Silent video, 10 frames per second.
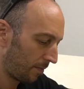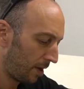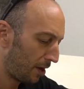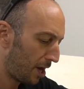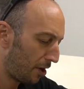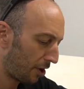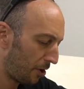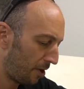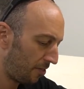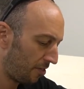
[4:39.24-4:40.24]
I'll now
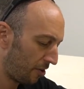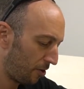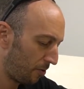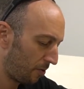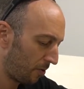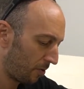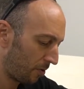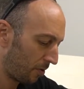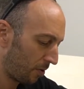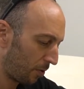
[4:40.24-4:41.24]
go into
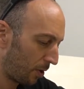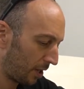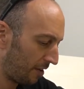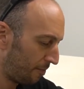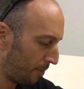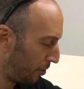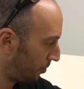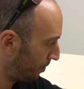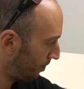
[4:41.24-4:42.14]
quick lift mode.